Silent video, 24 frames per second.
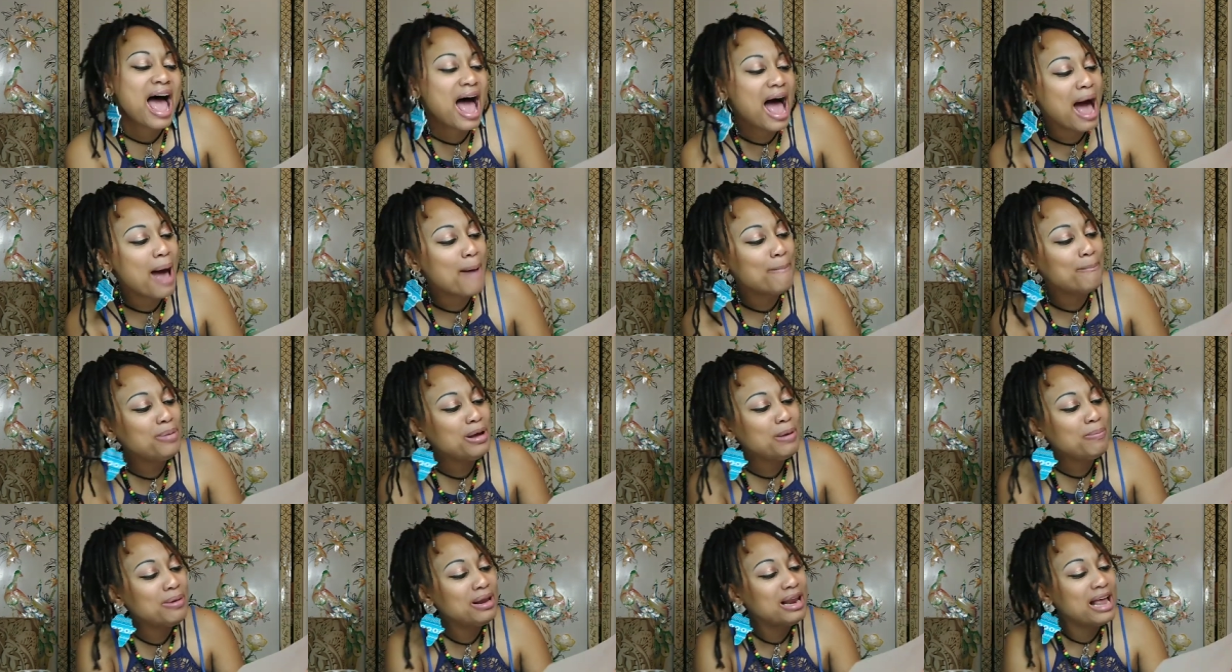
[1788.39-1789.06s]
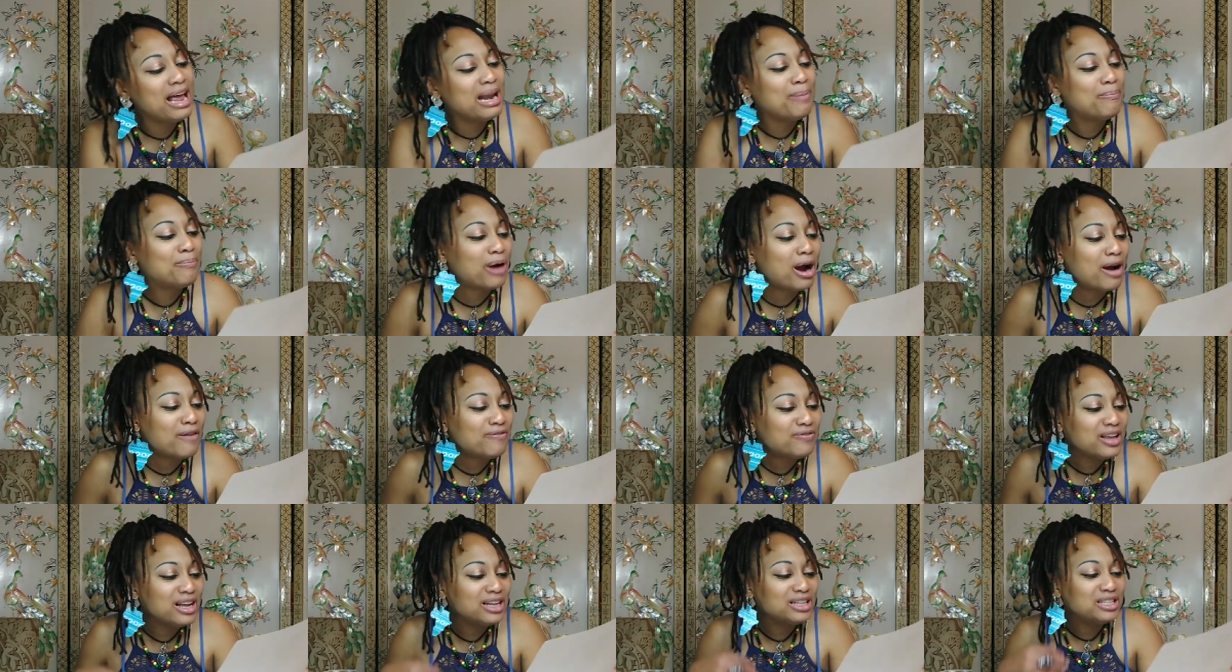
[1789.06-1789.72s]
Happy belated
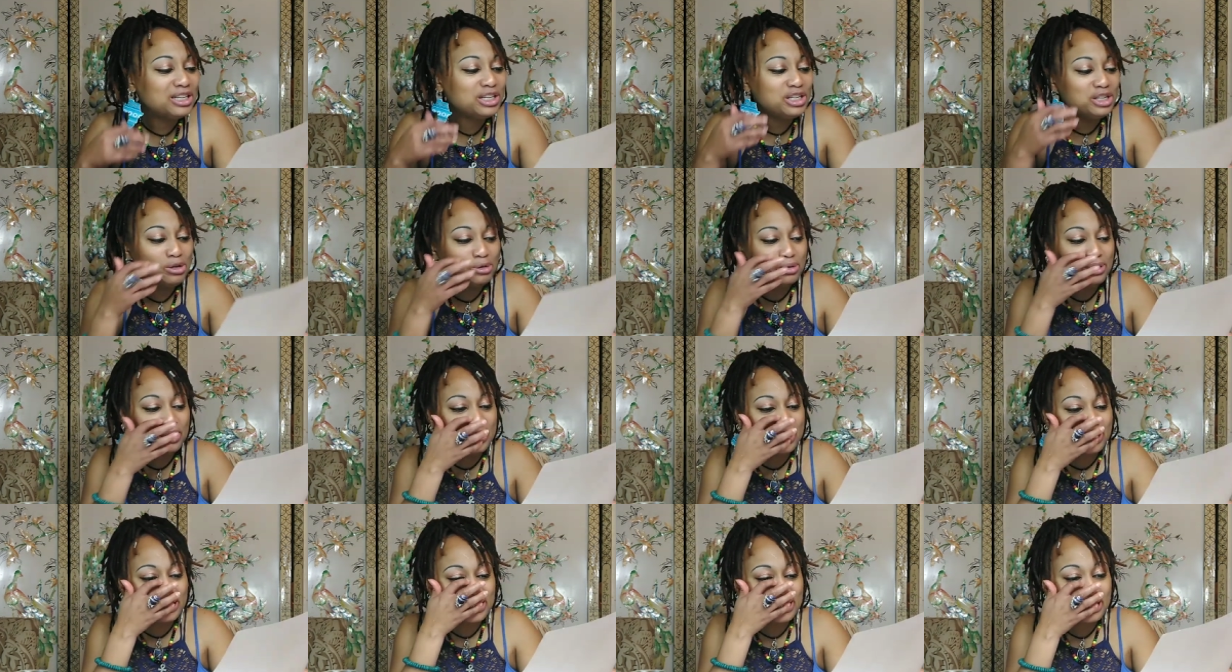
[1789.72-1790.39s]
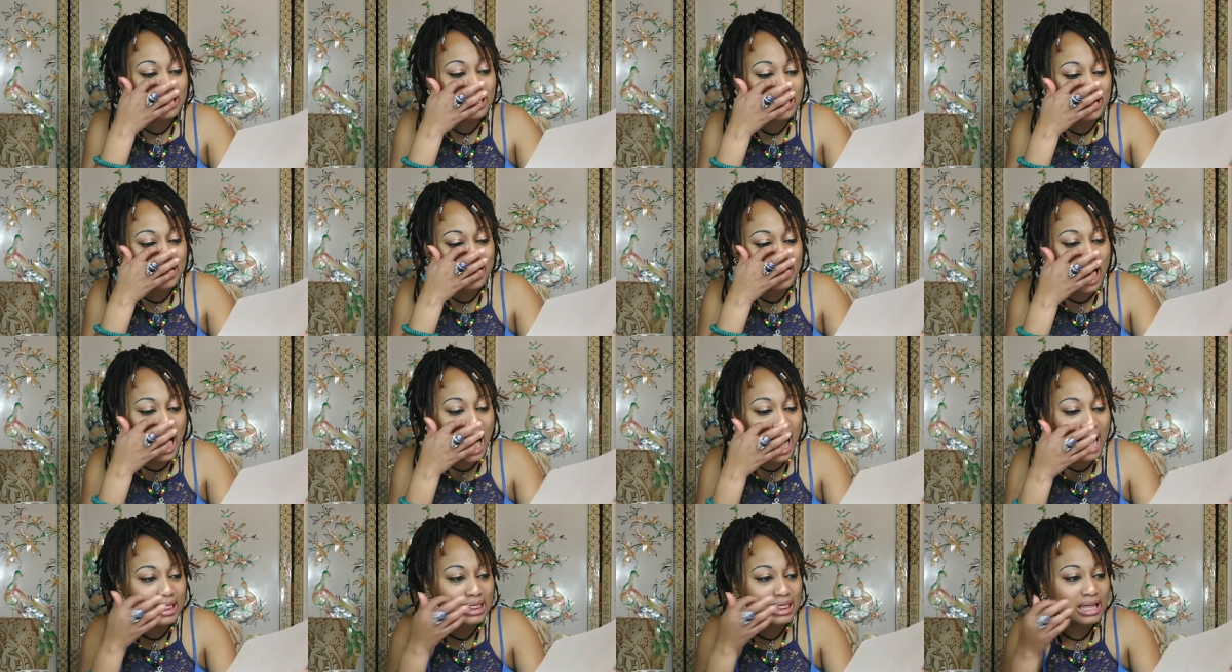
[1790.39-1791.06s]
birthday to you, sissy.
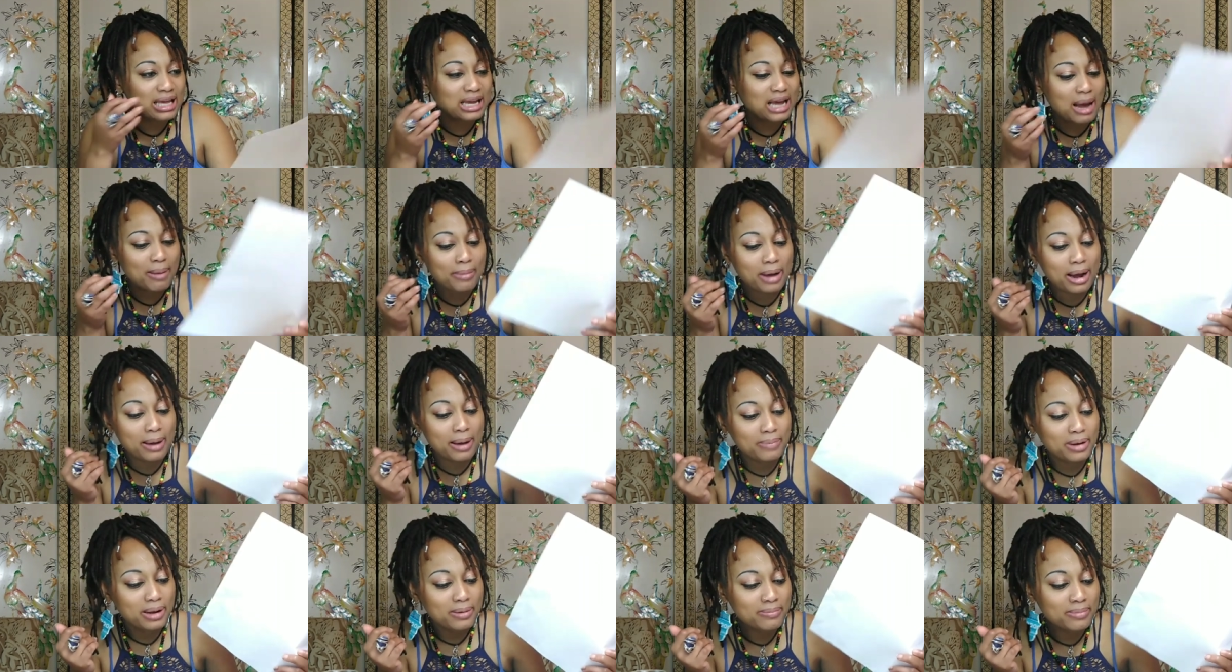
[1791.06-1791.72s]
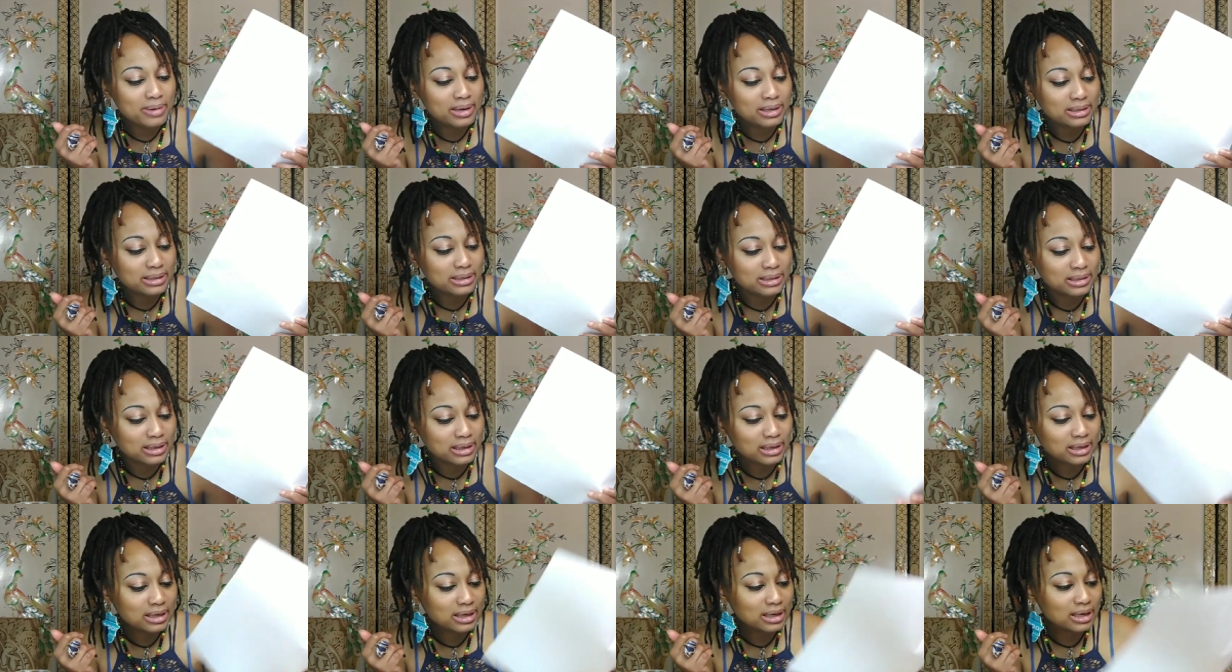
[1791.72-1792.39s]
I think I might be
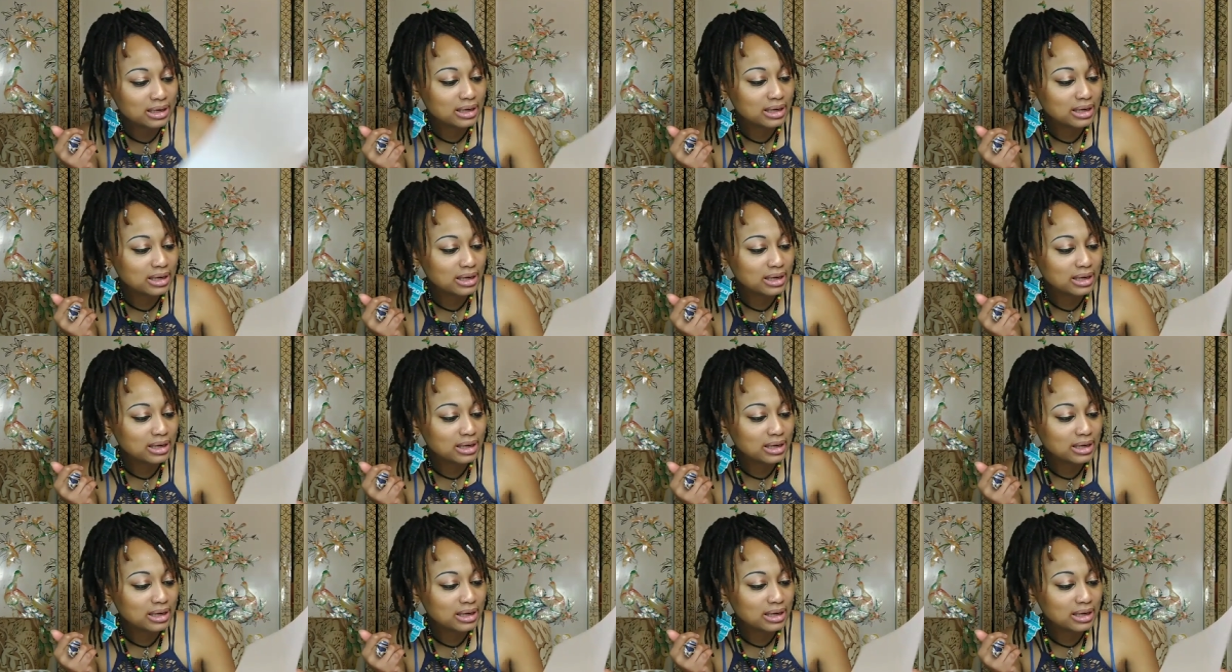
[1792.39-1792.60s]
missing.